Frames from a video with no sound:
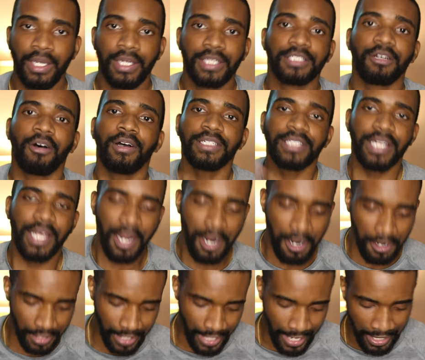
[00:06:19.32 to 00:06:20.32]
So I say
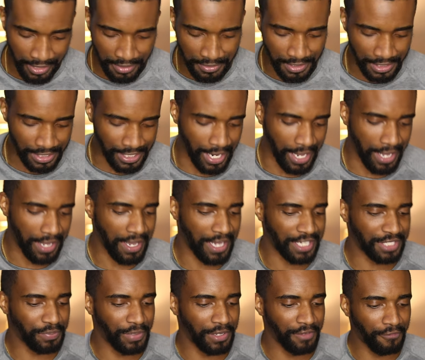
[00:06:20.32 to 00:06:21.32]
all that to say I
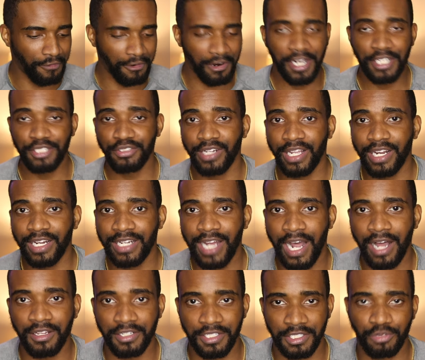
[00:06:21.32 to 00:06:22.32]
spent
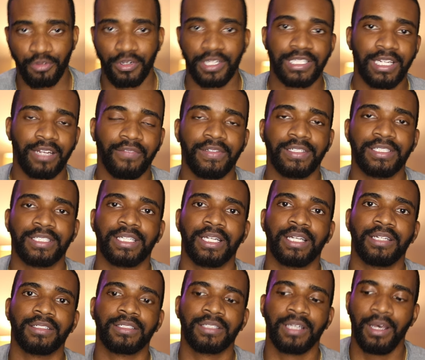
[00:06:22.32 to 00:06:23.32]

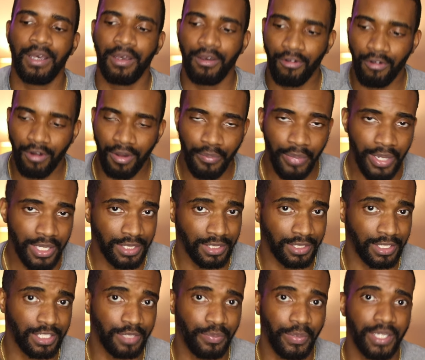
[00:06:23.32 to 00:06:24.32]
$480.27 on
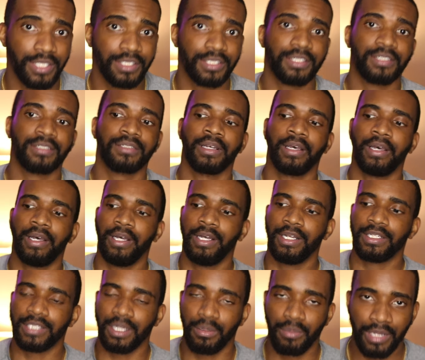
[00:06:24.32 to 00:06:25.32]
business expenses.
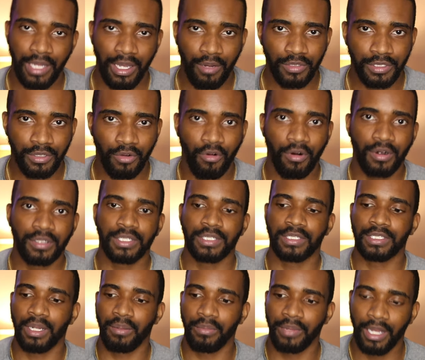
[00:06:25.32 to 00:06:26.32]
Some of that was courses,
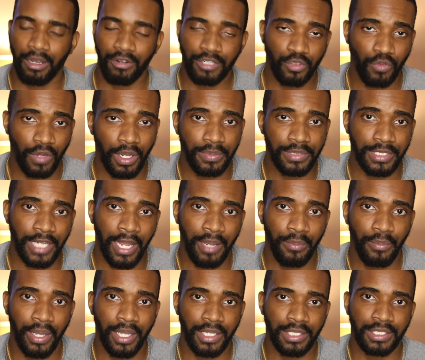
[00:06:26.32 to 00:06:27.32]
some of that was
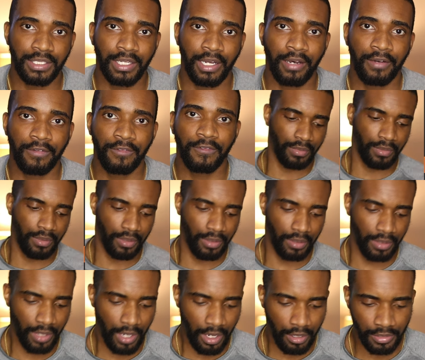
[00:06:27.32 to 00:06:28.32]
website based stuff.
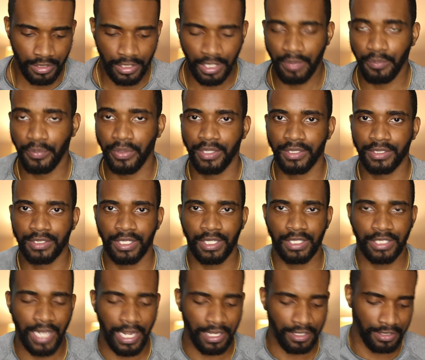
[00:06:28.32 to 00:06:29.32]
And I'll jump into
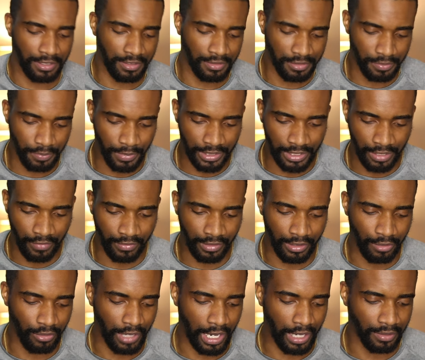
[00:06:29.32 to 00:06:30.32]
exactly
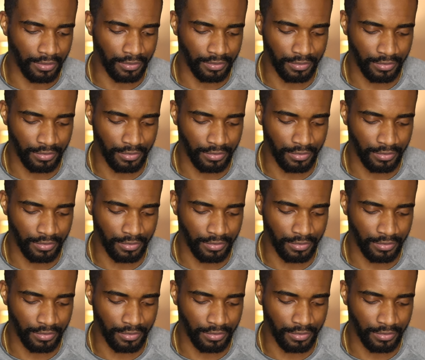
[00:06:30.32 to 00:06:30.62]
specifically what I